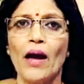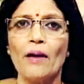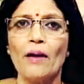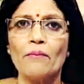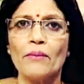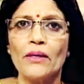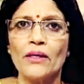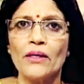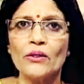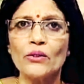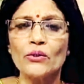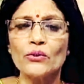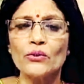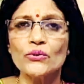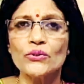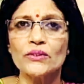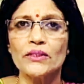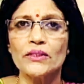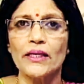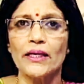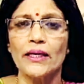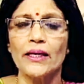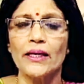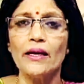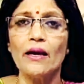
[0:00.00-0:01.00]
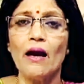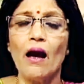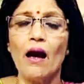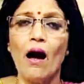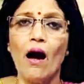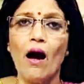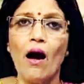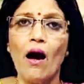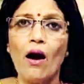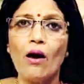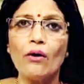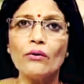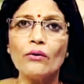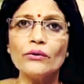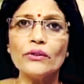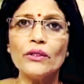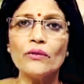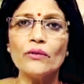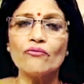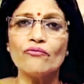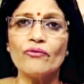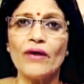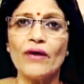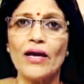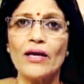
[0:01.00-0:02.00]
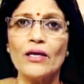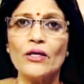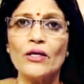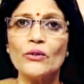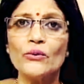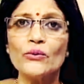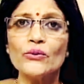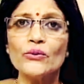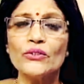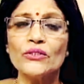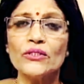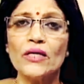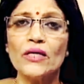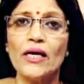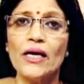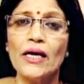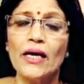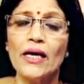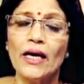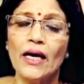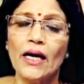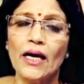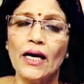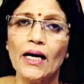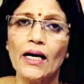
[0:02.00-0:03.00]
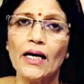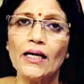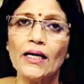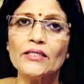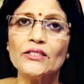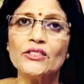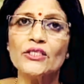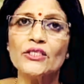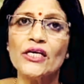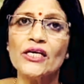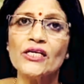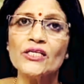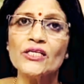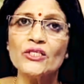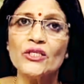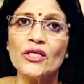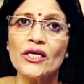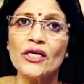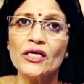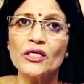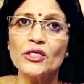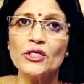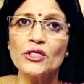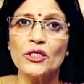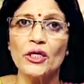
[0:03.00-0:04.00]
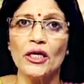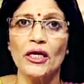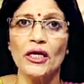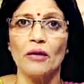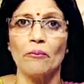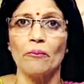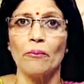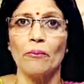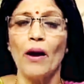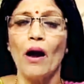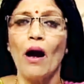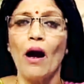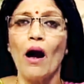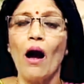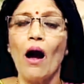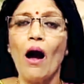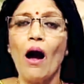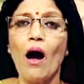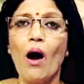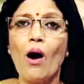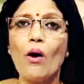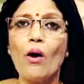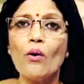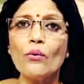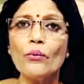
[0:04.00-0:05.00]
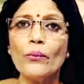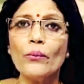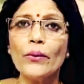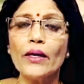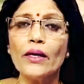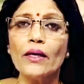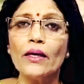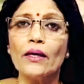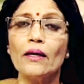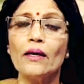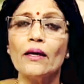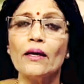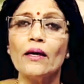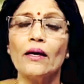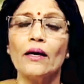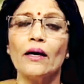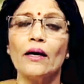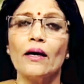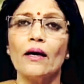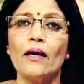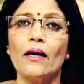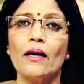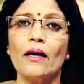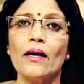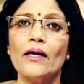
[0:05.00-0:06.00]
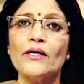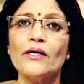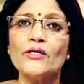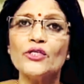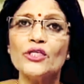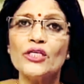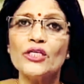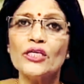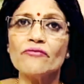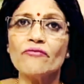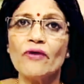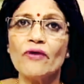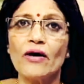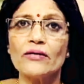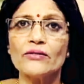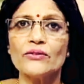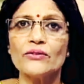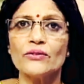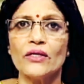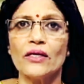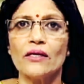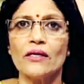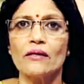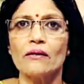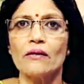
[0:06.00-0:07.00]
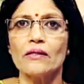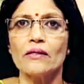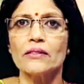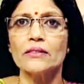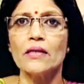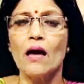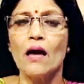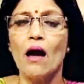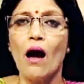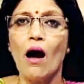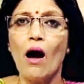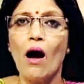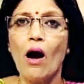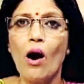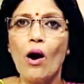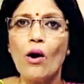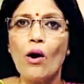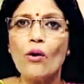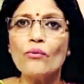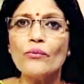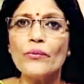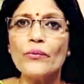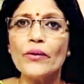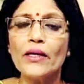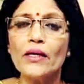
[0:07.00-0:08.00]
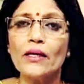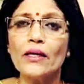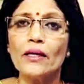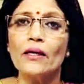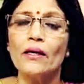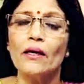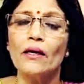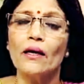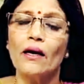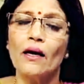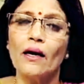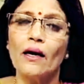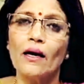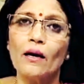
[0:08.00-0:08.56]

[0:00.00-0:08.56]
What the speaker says: I mean to say, how the values change their shape, how we achieve our status, how we